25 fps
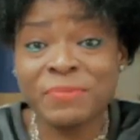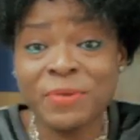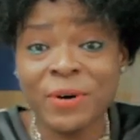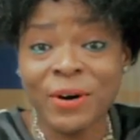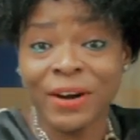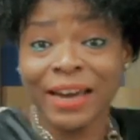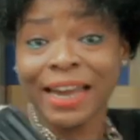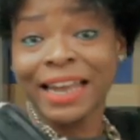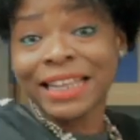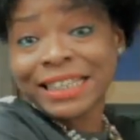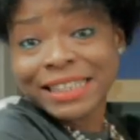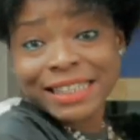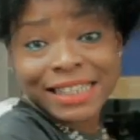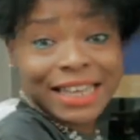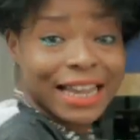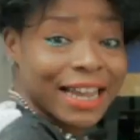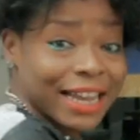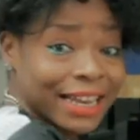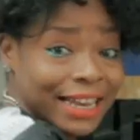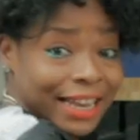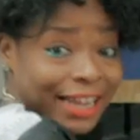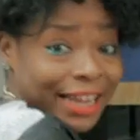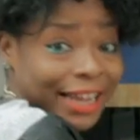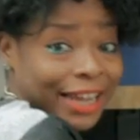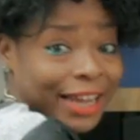but
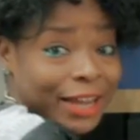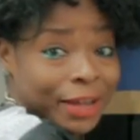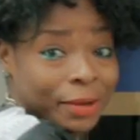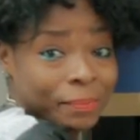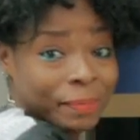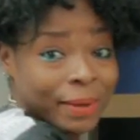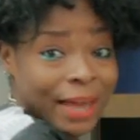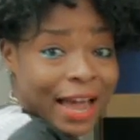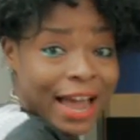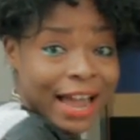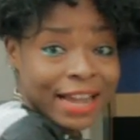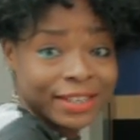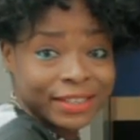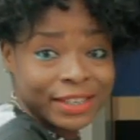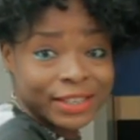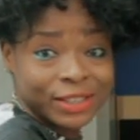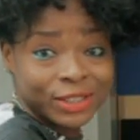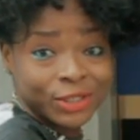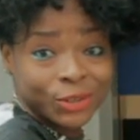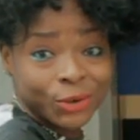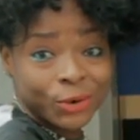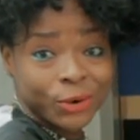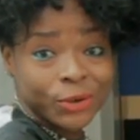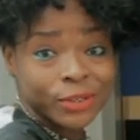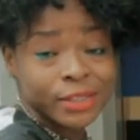inside here, behind these
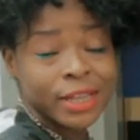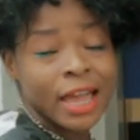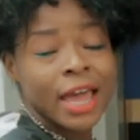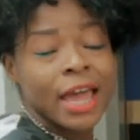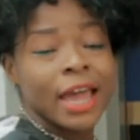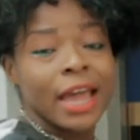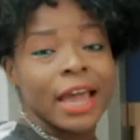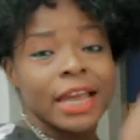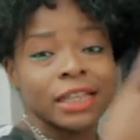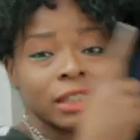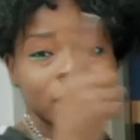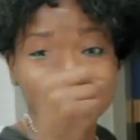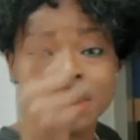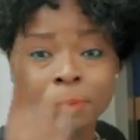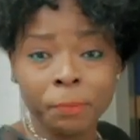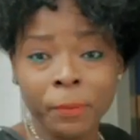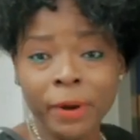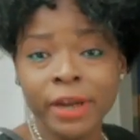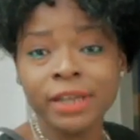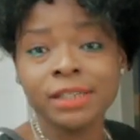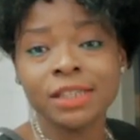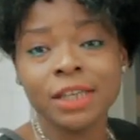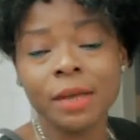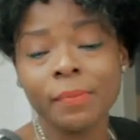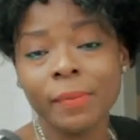doors, is the
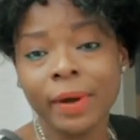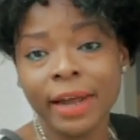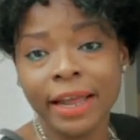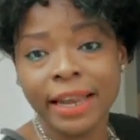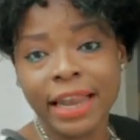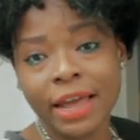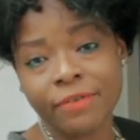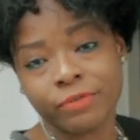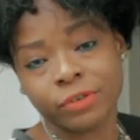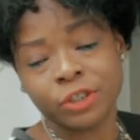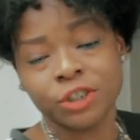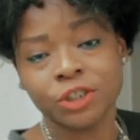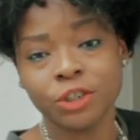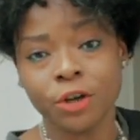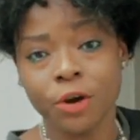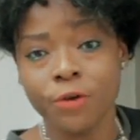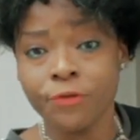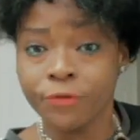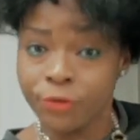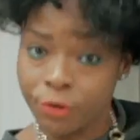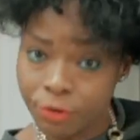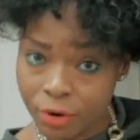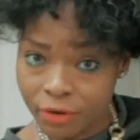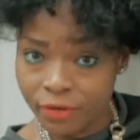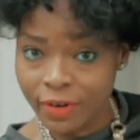Spring Summer 11 show
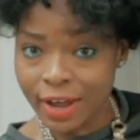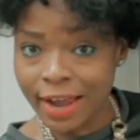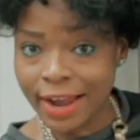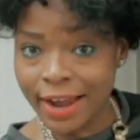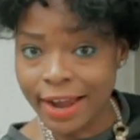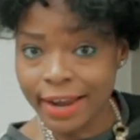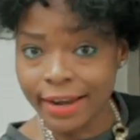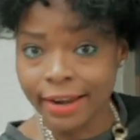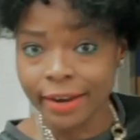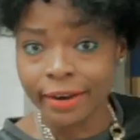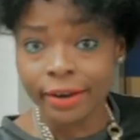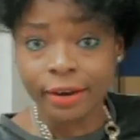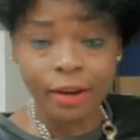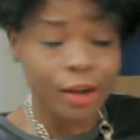for River Island.